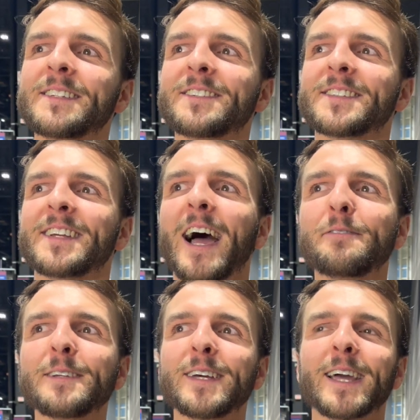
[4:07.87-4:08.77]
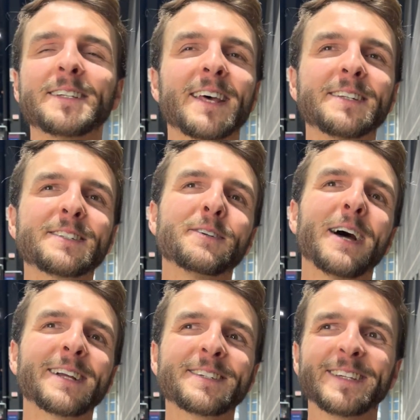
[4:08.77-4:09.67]
interesting. I feel like I tend to
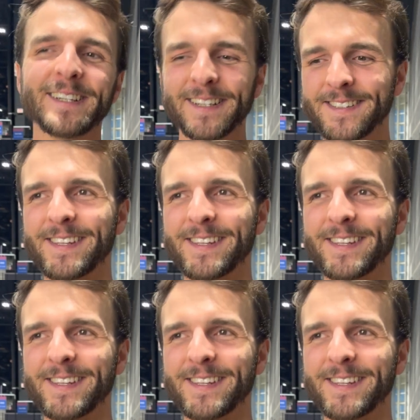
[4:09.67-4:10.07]
actually